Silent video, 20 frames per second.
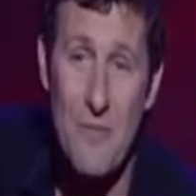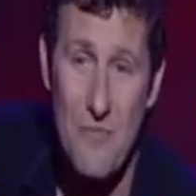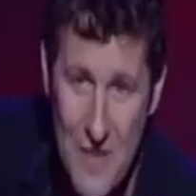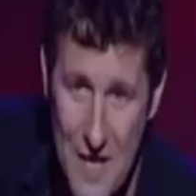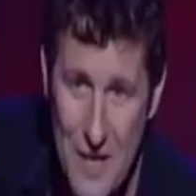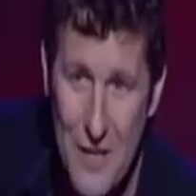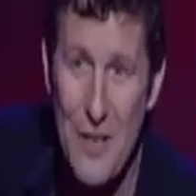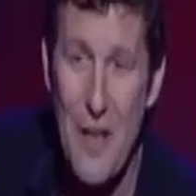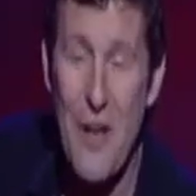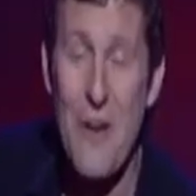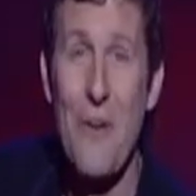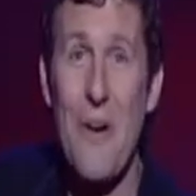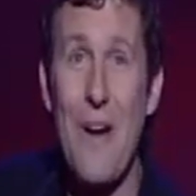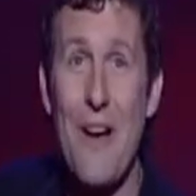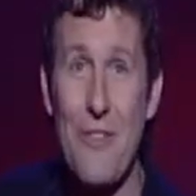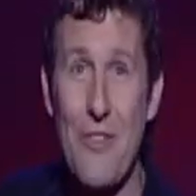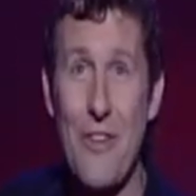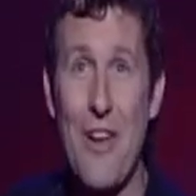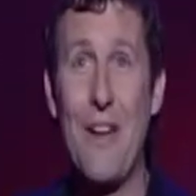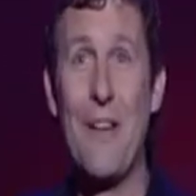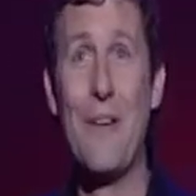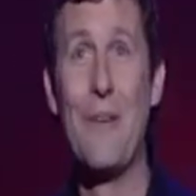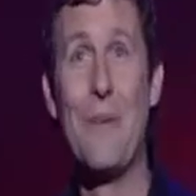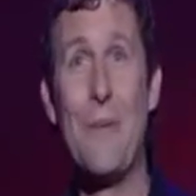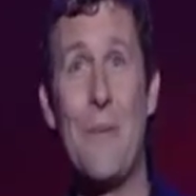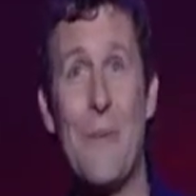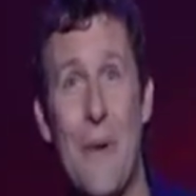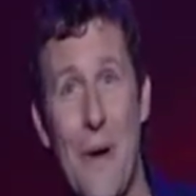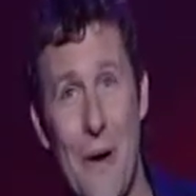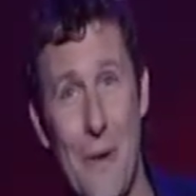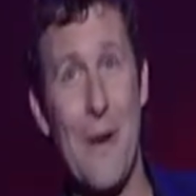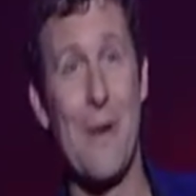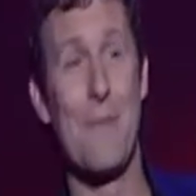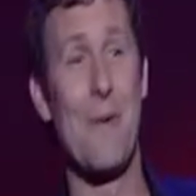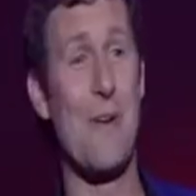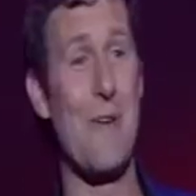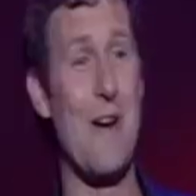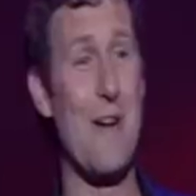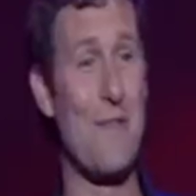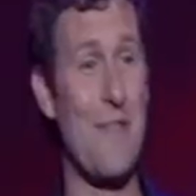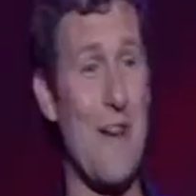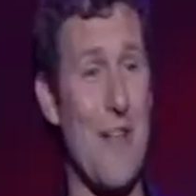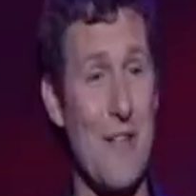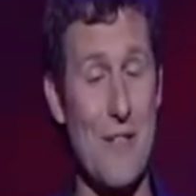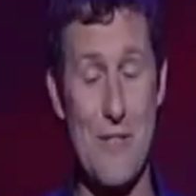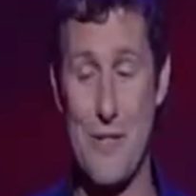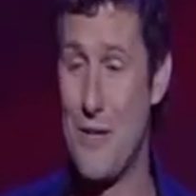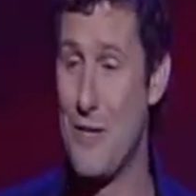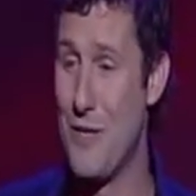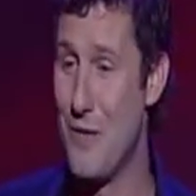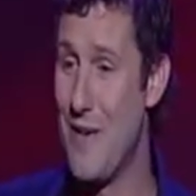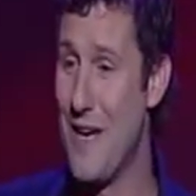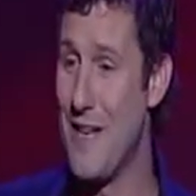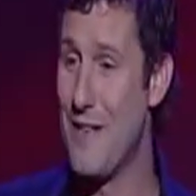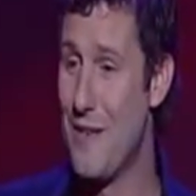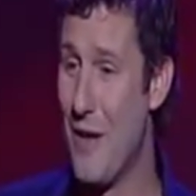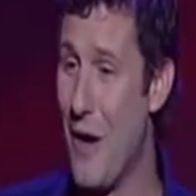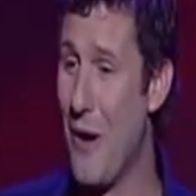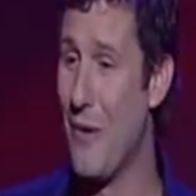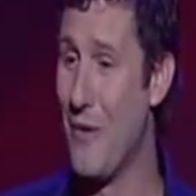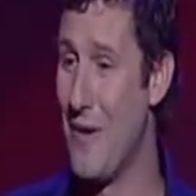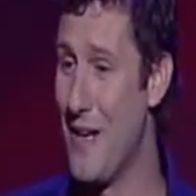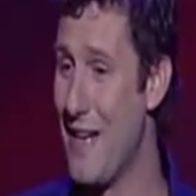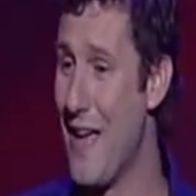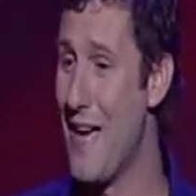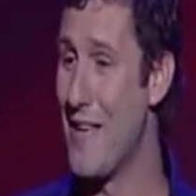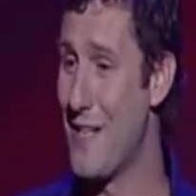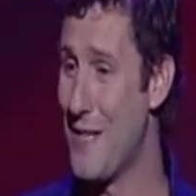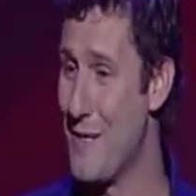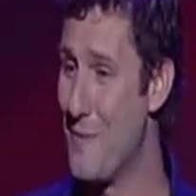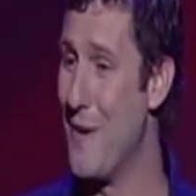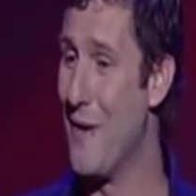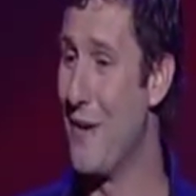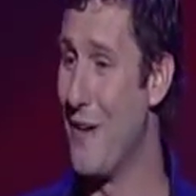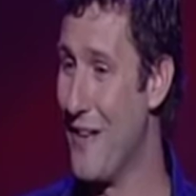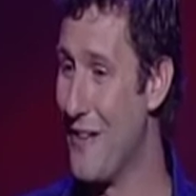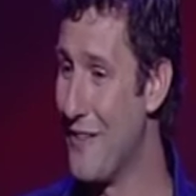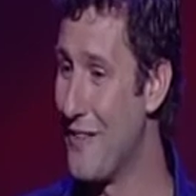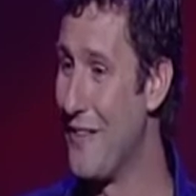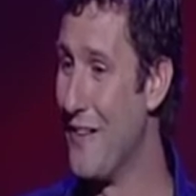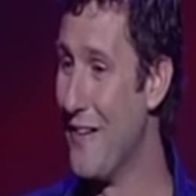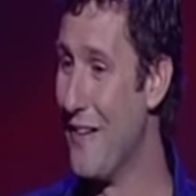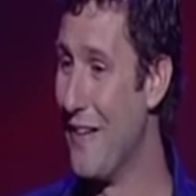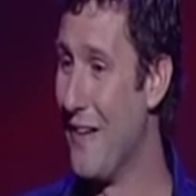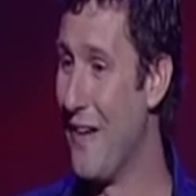There you go, I've said it. I rang my grandfather because I knew he'd know, he'd had experience.